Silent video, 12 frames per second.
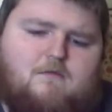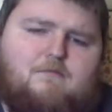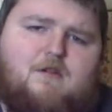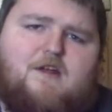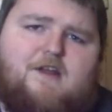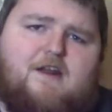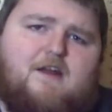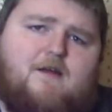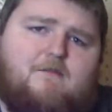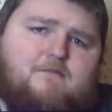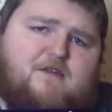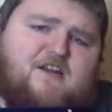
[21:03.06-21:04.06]
plug it
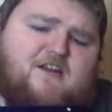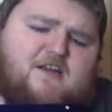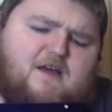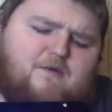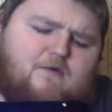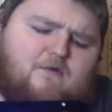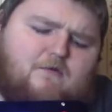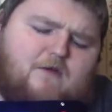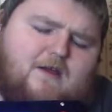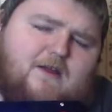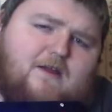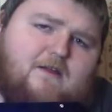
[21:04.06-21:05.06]
up anytime you want to
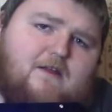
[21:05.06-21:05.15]
run it,